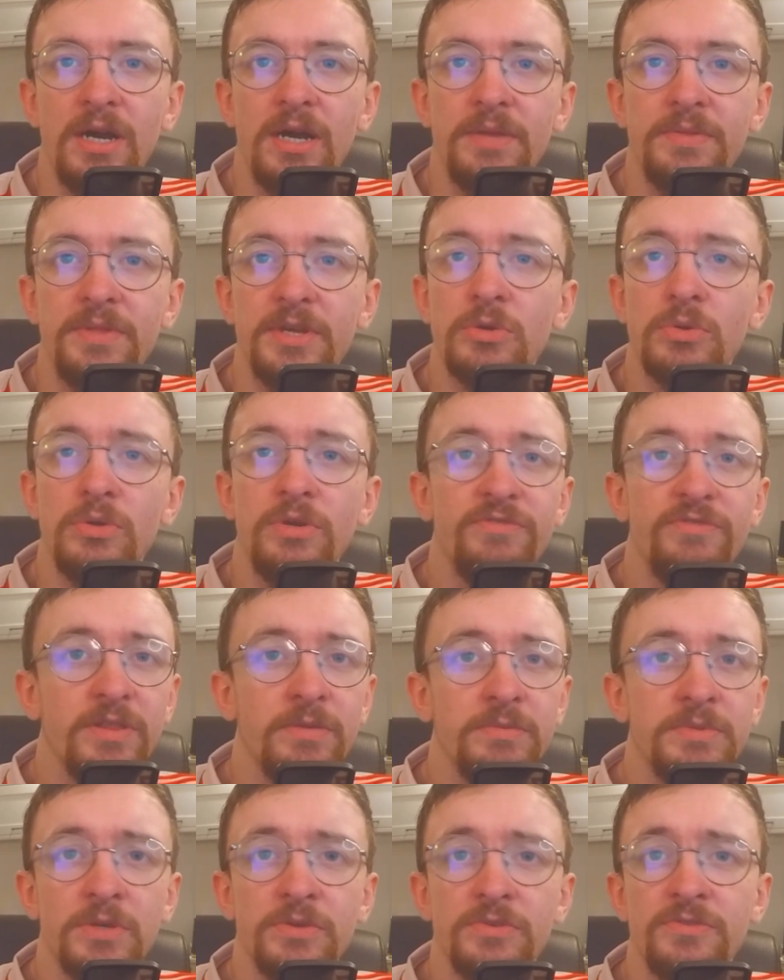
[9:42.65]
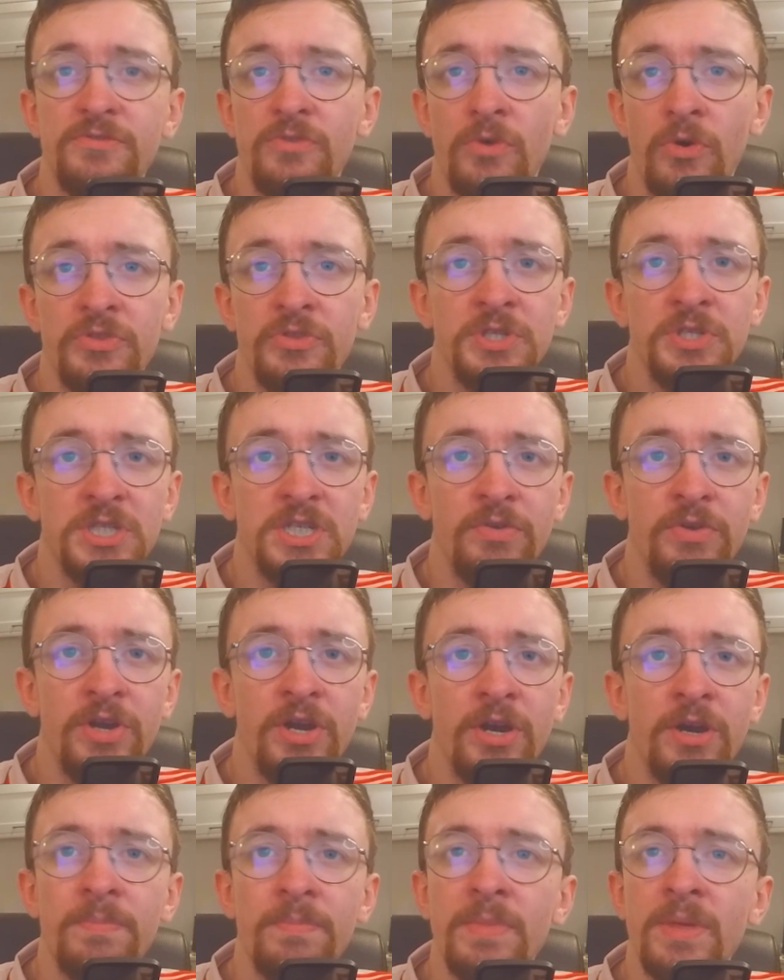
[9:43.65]
They currently find themselves 4th in Serie
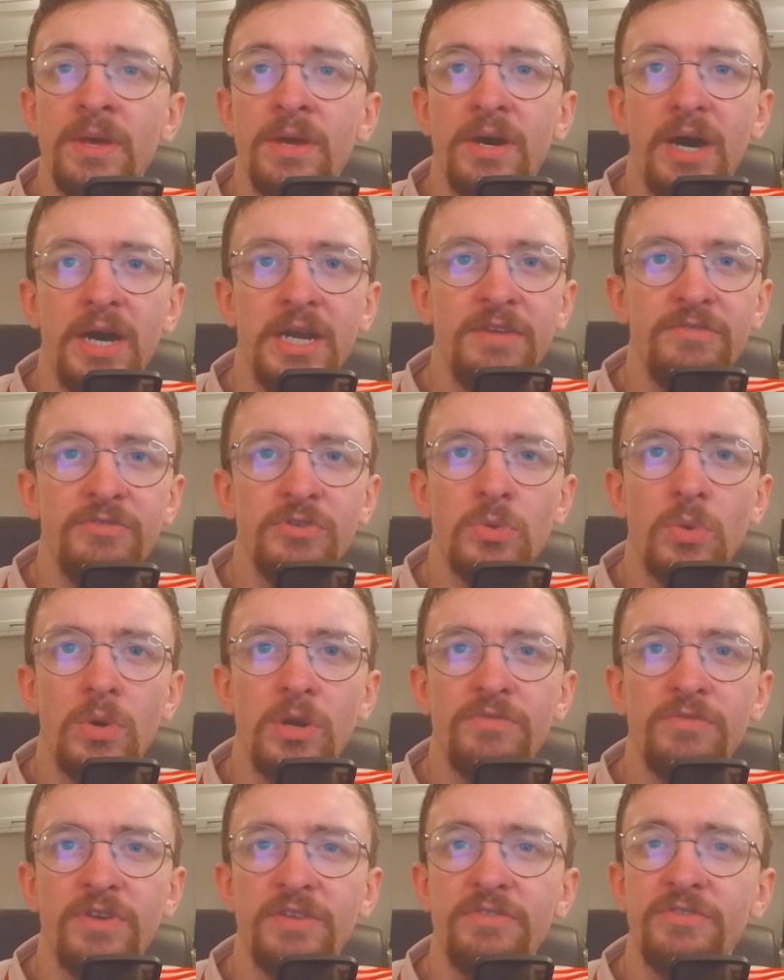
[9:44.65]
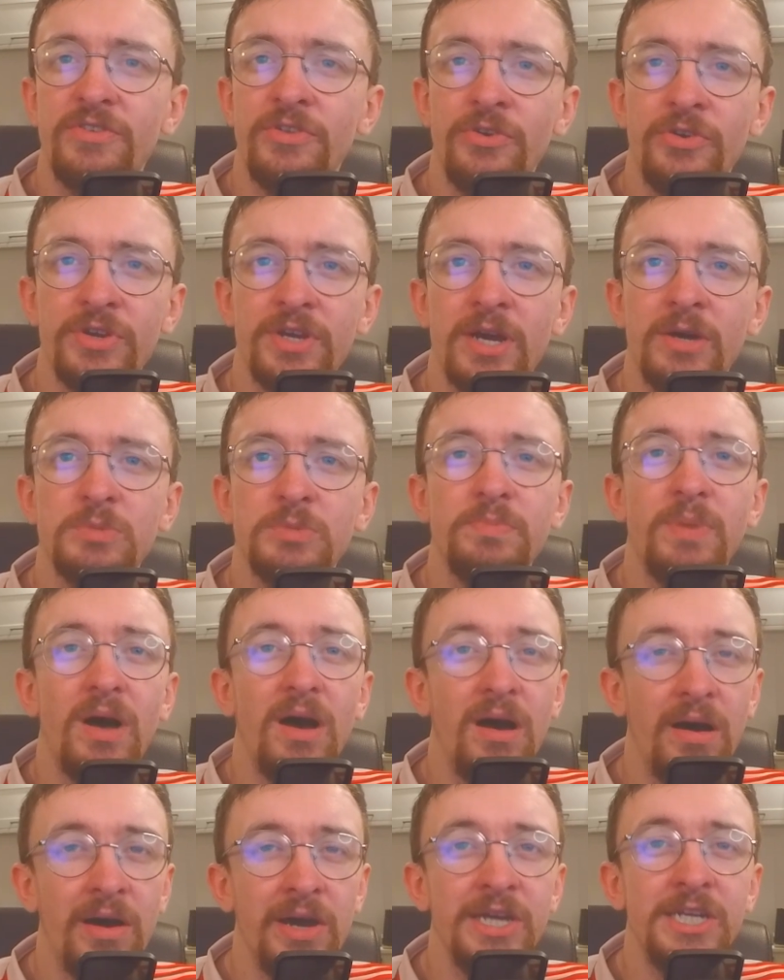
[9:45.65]
A and even qualified for the knockouts
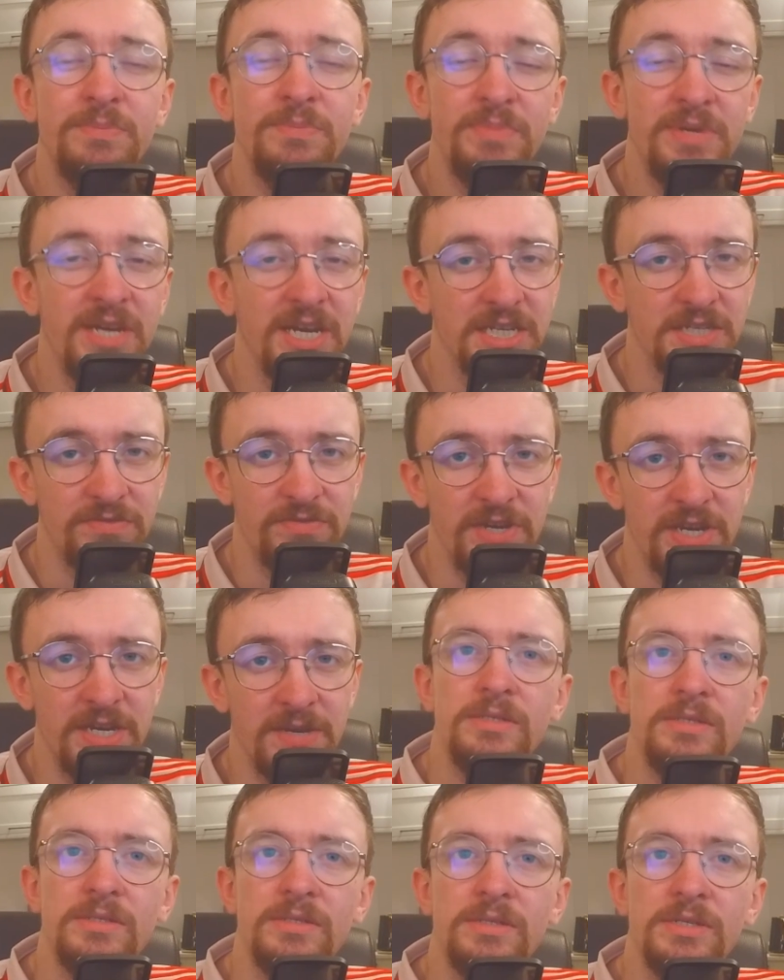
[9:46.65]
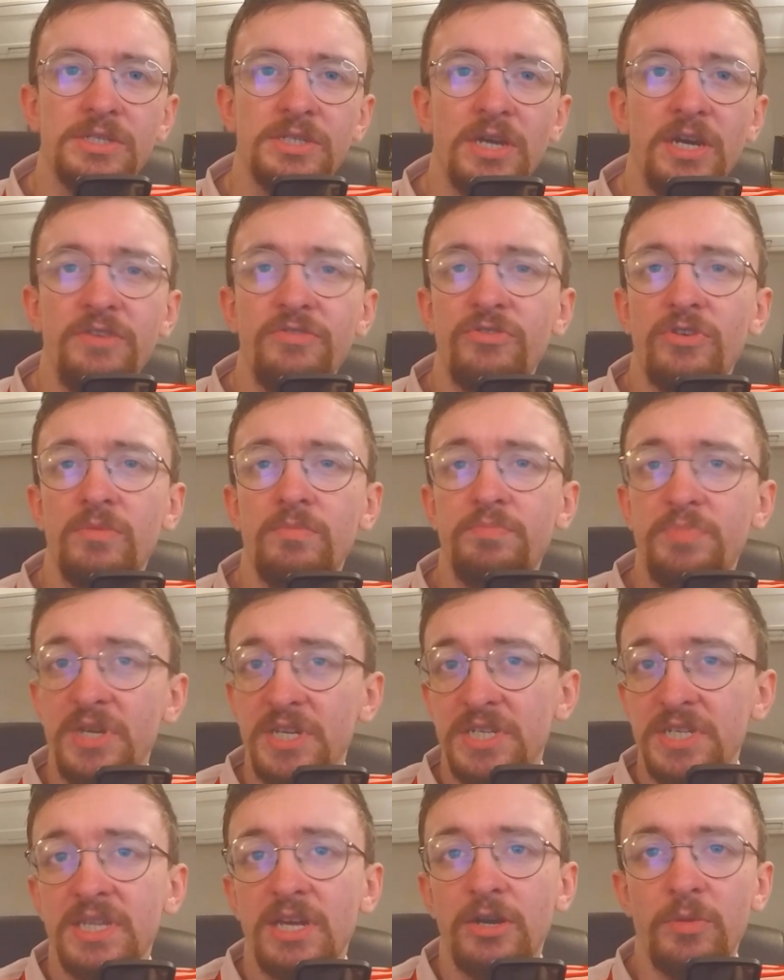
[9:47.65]
behind PSV. Aside from
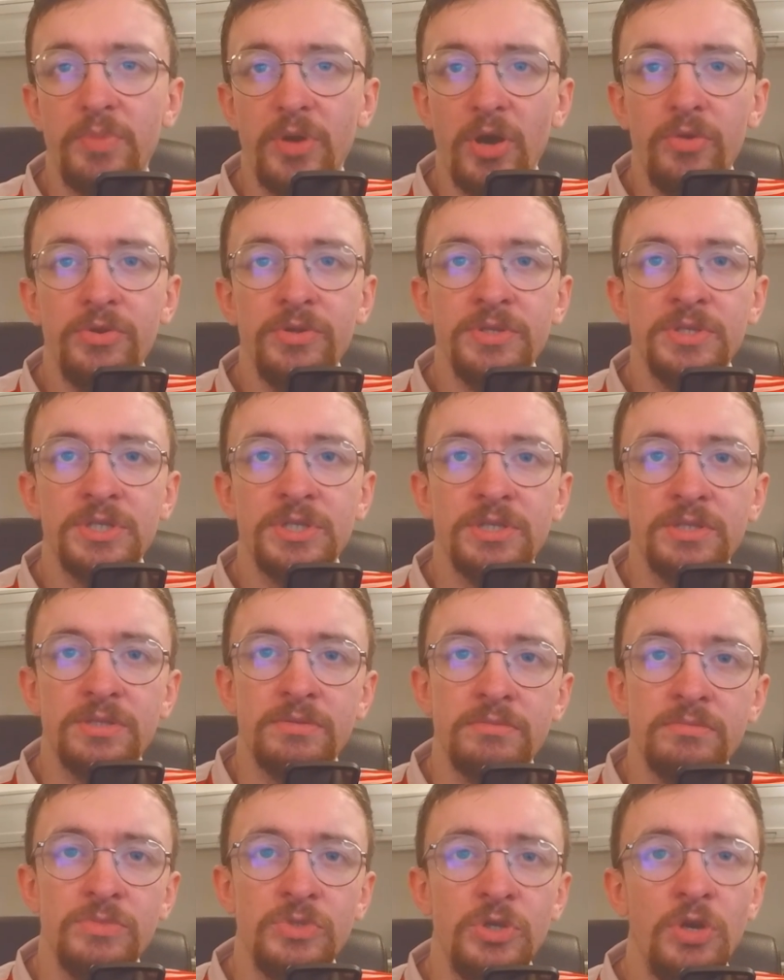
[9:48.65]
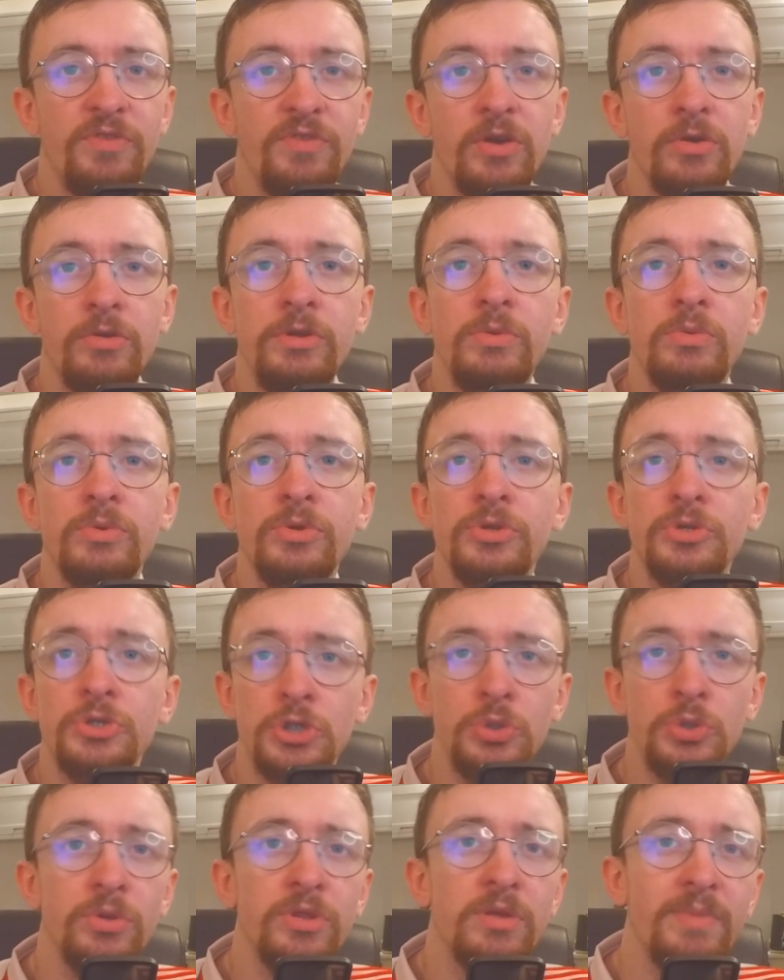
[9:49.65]
beating their opponents, Juve only won
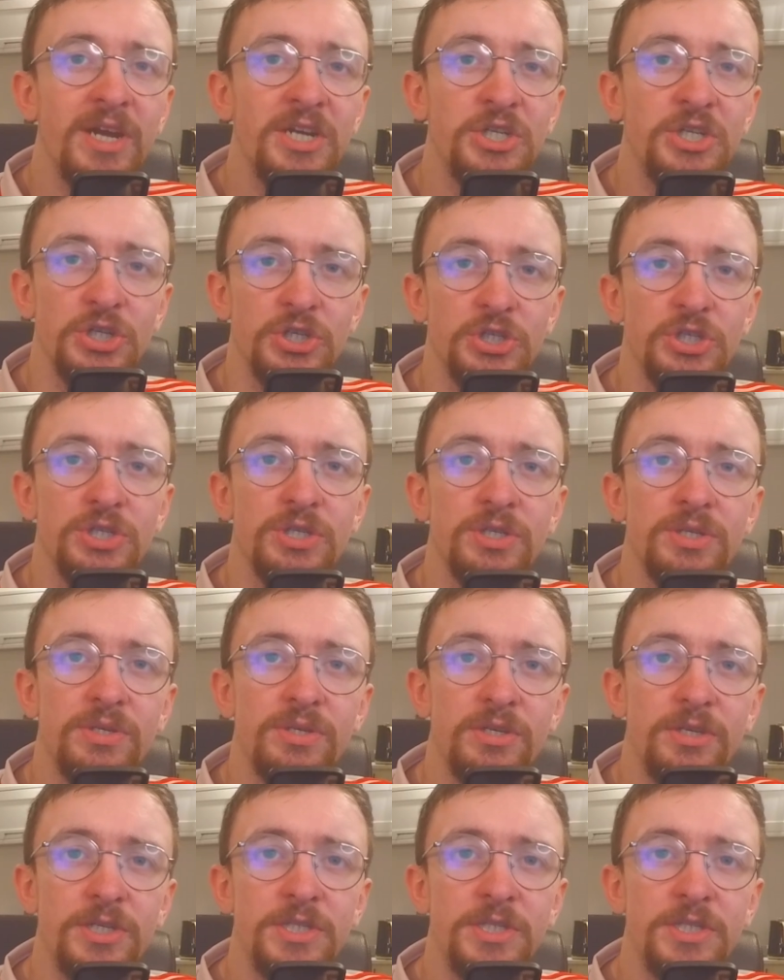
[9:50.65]
2 other matches, as they